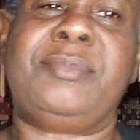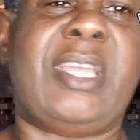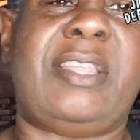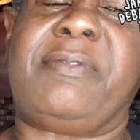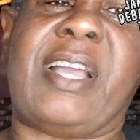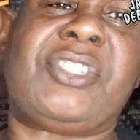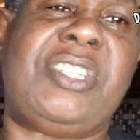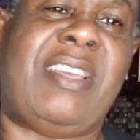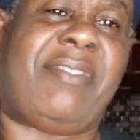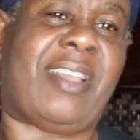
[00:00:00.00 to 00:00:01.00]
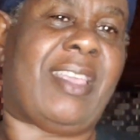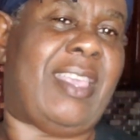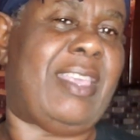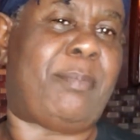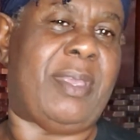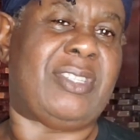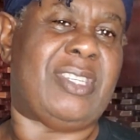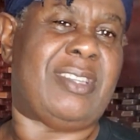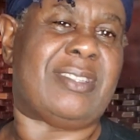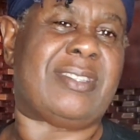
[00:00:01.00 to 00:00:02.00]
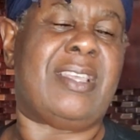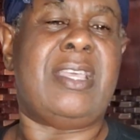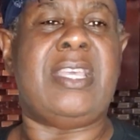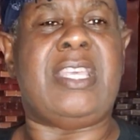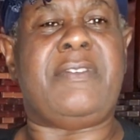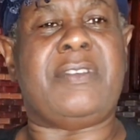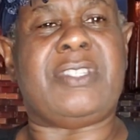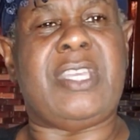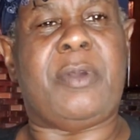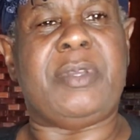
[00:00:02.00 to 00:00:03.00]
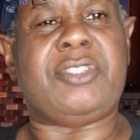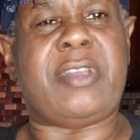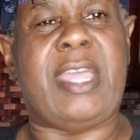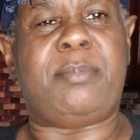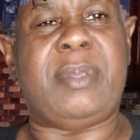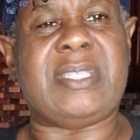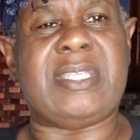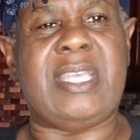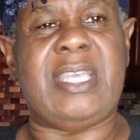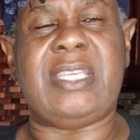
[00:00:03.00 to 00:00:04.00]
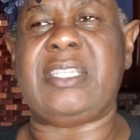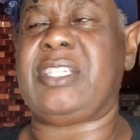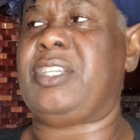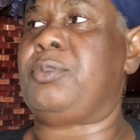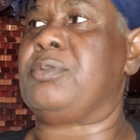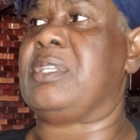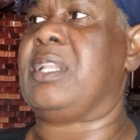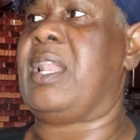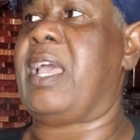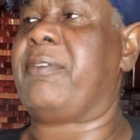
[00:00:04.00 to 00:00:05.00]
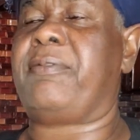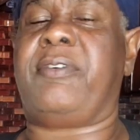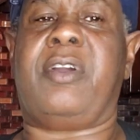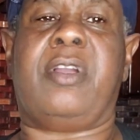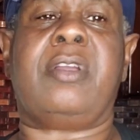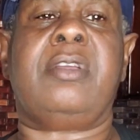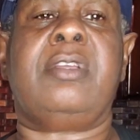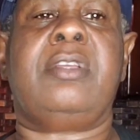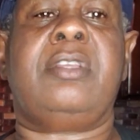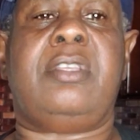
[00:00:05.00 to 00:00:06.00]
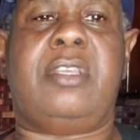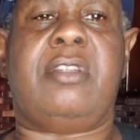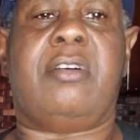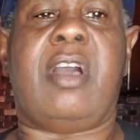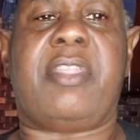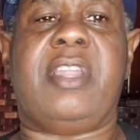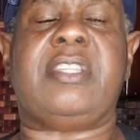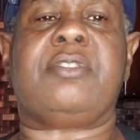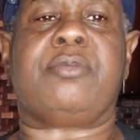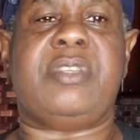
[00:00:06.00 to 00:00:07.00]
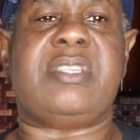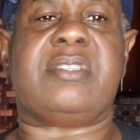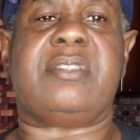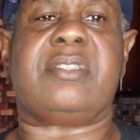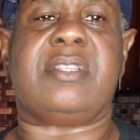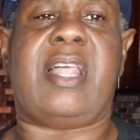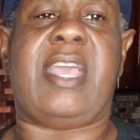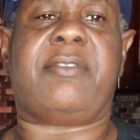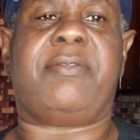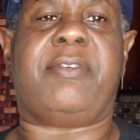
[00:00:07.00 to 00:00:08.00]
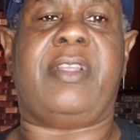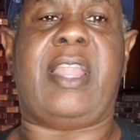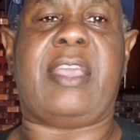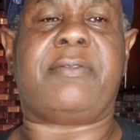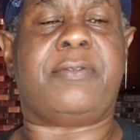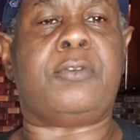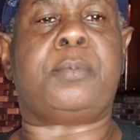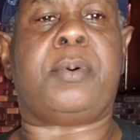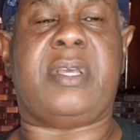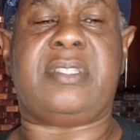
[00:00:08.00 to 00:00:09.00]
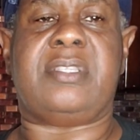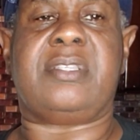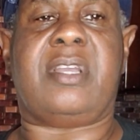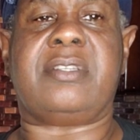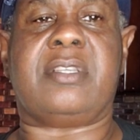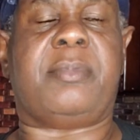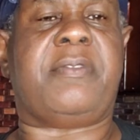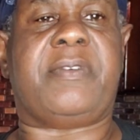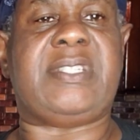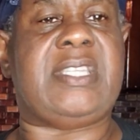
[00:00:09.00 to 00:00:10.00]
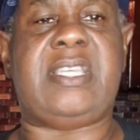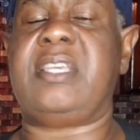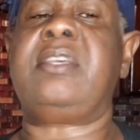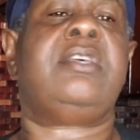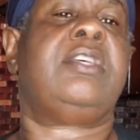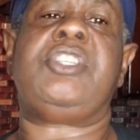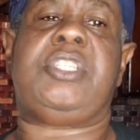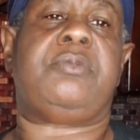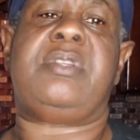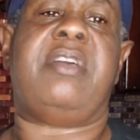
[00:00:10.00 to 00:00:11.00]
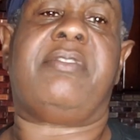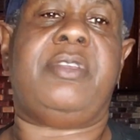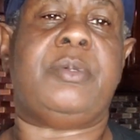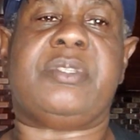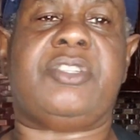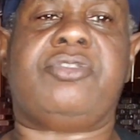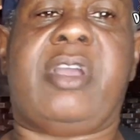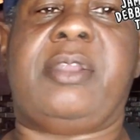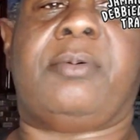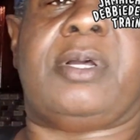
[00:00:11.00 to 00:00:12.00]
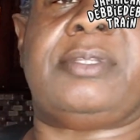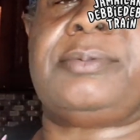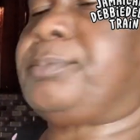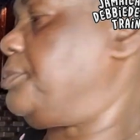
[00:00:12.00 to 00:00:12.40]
In fact, she never keep it. She just, if you see her with dried Bissy, she use it like for, you know, other little reasons, like for like food poisoning or so. But for tea, she would never use a dried one.